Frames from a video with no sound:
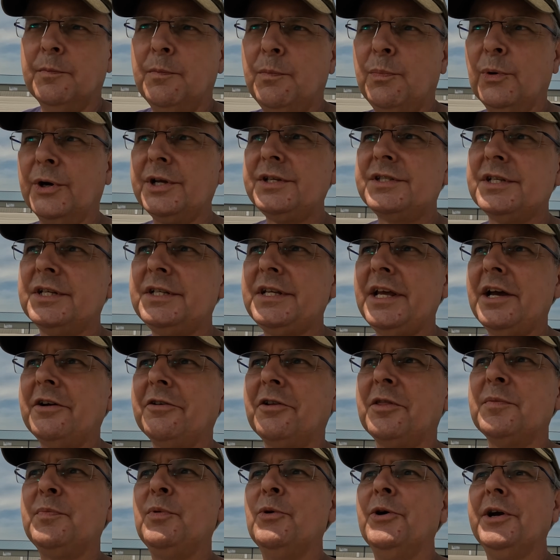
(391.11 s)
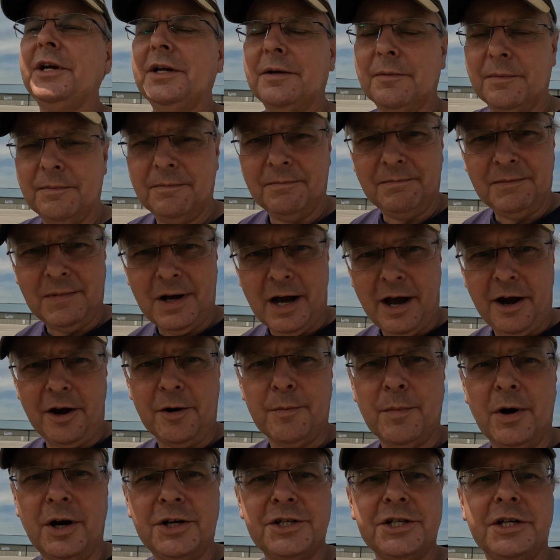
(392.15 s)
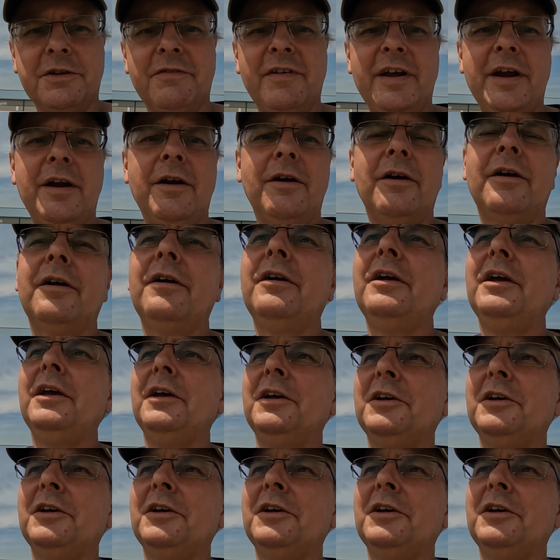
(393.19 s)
brings it down to the point, higher margin of error,